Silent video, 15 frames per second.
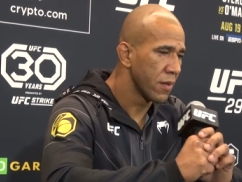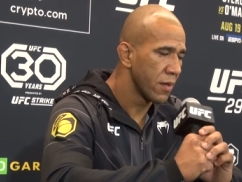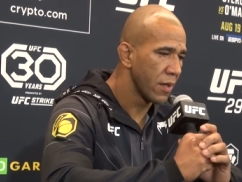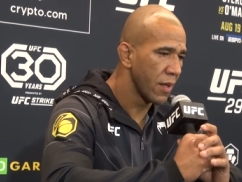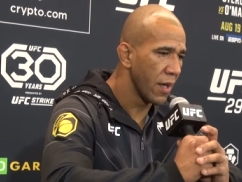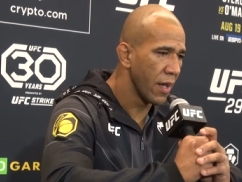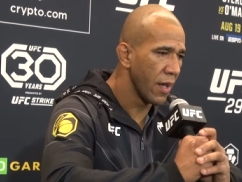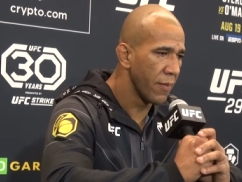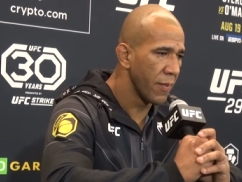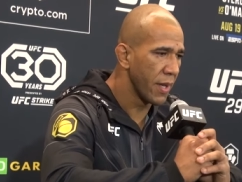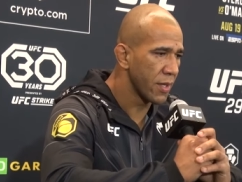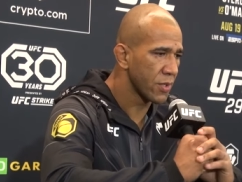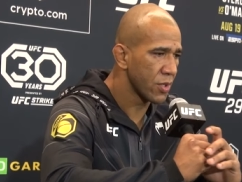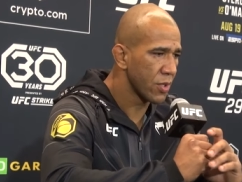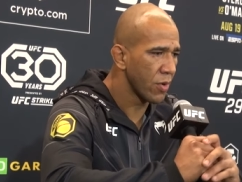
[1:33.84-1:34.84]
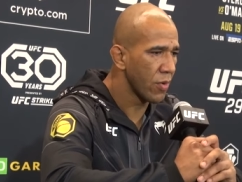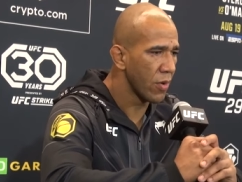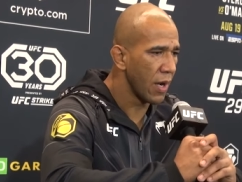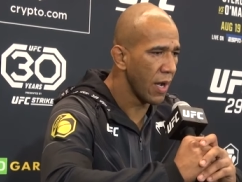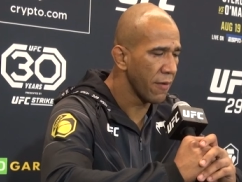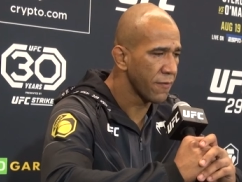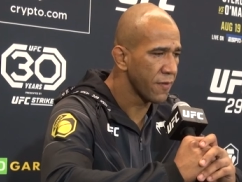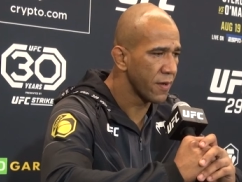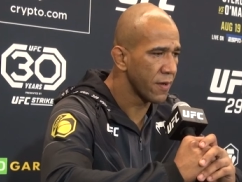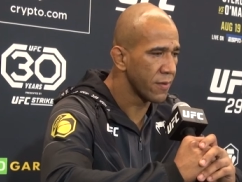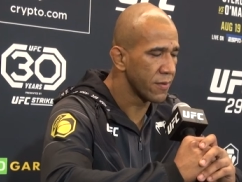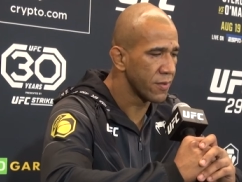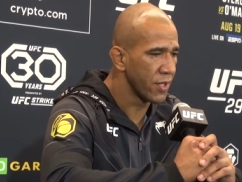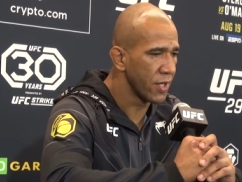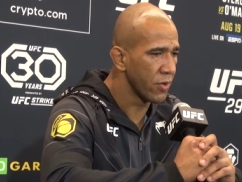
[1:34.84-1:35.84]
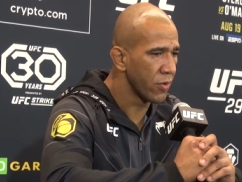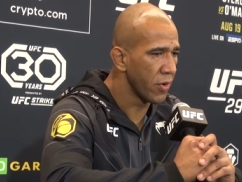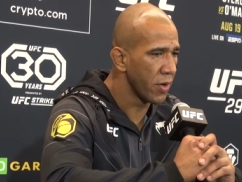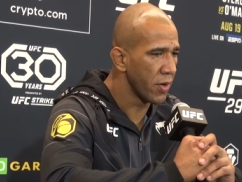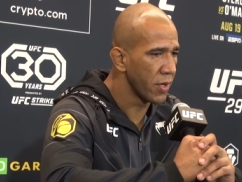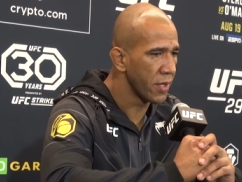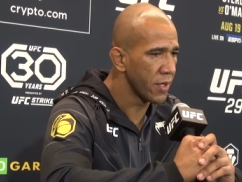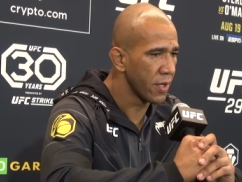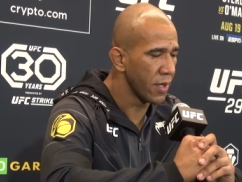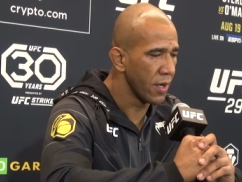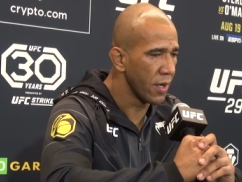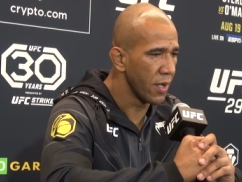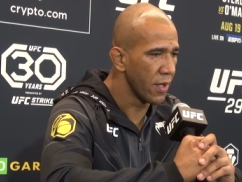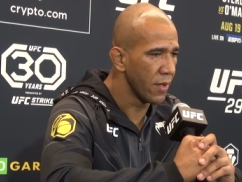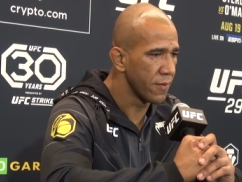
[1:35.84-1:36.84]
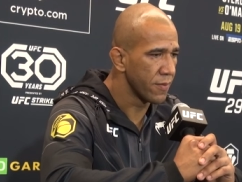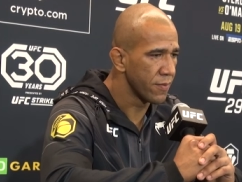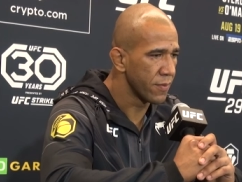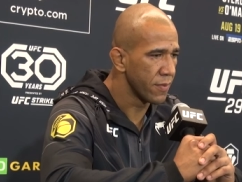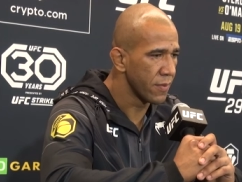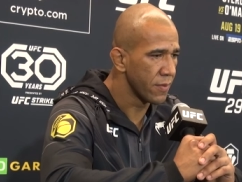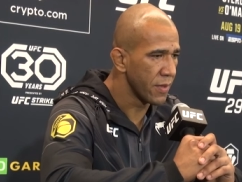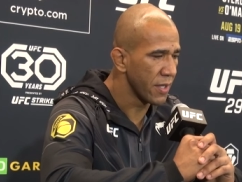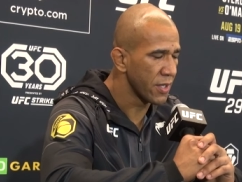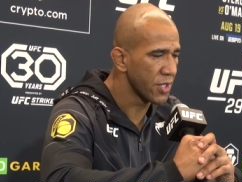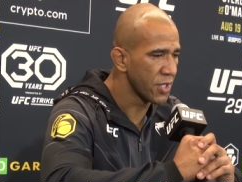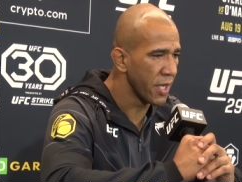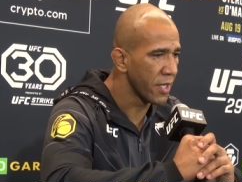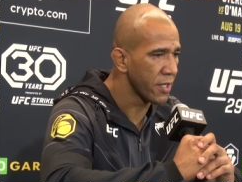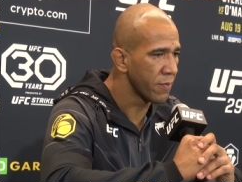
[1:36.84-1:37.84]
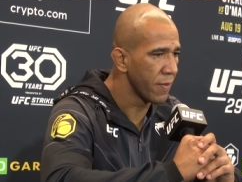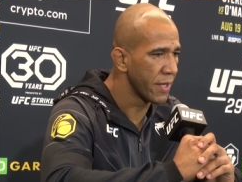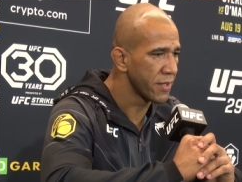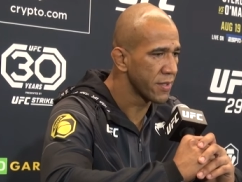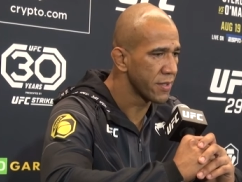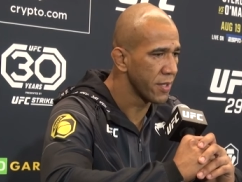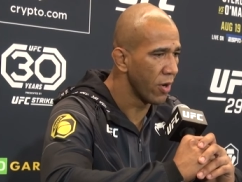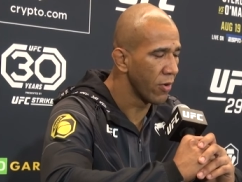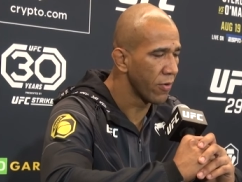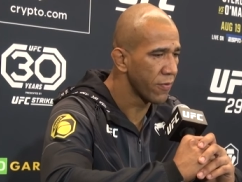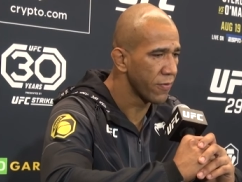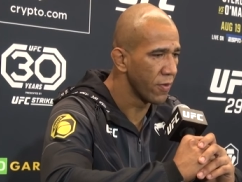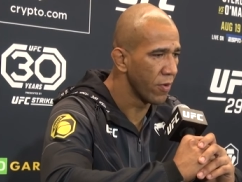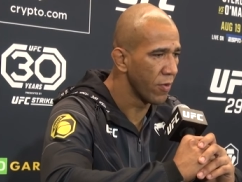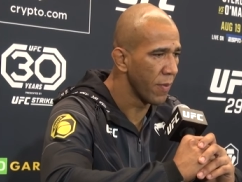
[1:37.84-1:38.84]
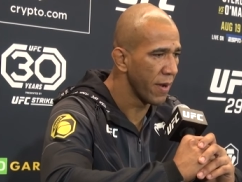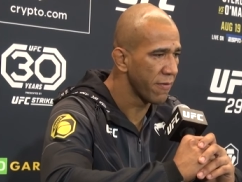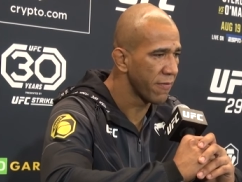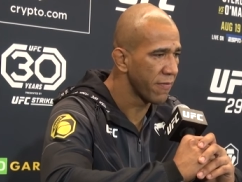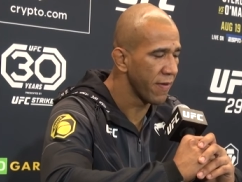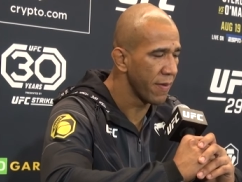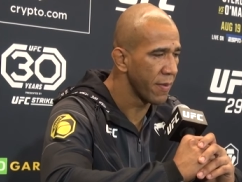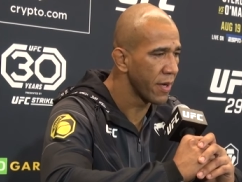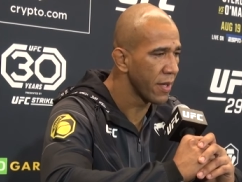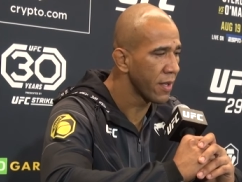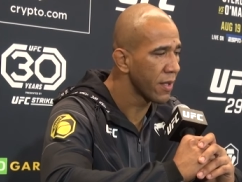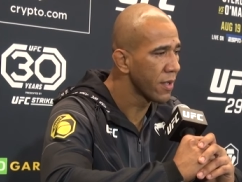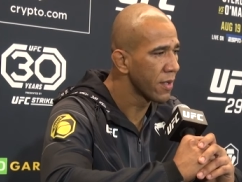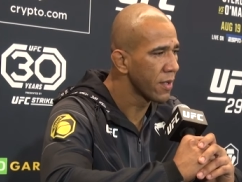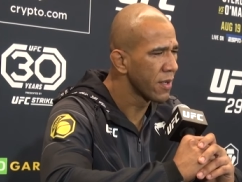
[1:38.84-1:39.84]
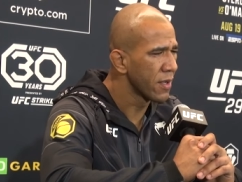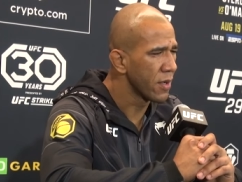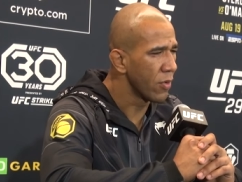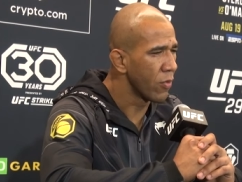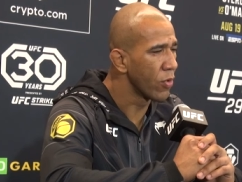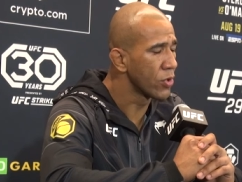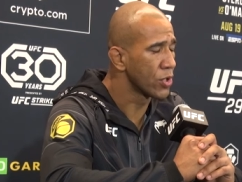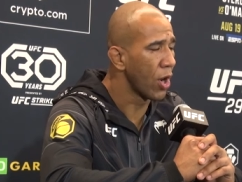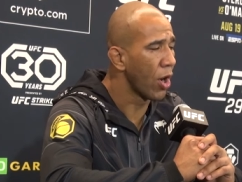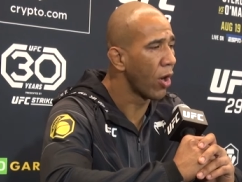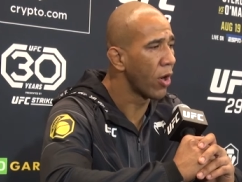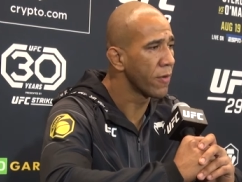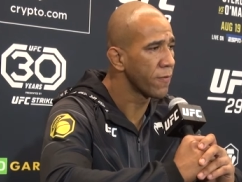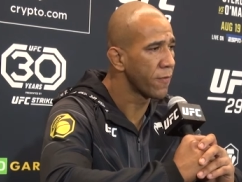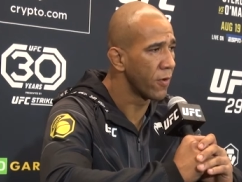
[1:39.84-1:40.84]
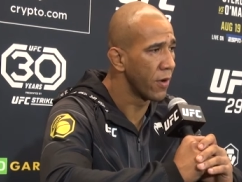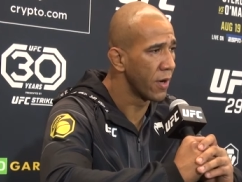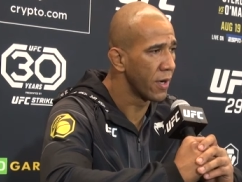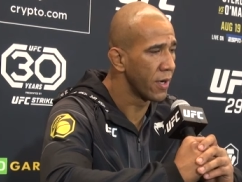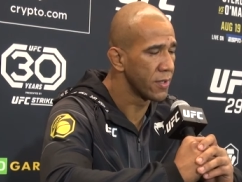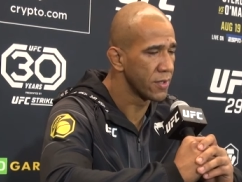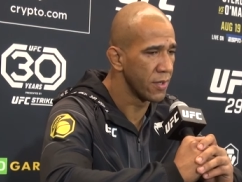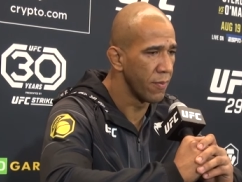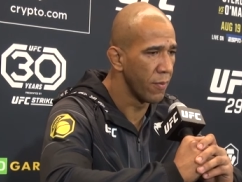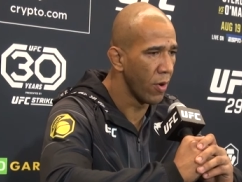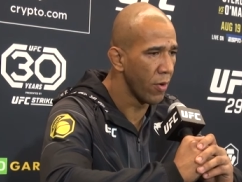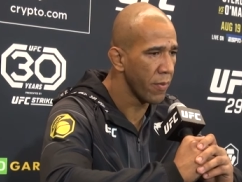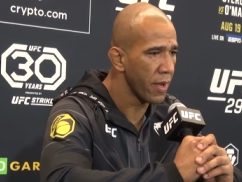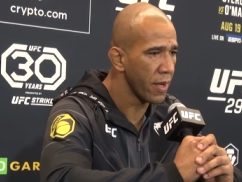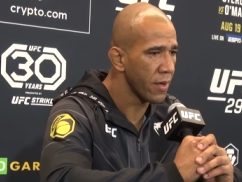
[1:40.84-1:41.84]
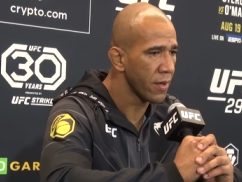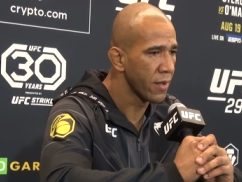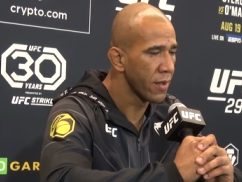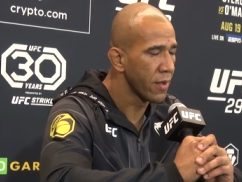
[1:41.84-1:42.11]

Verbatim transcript: Yeah, man. So after January, that shake myself, you know, my family. It was hard for us in the moment.